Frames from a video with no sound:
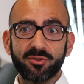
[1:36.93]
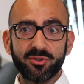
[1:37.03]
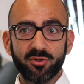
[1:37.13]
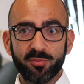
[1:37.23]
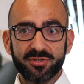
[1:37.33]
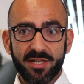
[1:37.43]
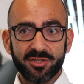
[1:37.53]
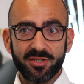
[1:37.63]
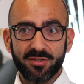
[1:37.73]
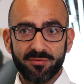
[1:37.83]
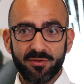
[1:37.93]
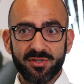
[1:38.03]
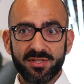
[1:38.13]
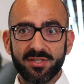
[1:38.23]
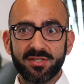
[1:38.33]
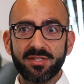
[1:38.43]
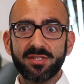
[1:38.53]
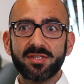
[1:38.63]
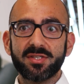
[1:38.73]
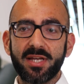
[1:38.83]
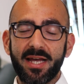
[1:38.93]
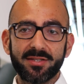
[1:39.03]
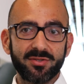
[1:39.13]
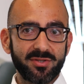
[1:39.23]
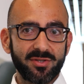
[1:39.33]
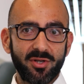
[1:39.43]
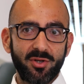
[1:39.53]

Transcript: or neuroprotection in the first instance and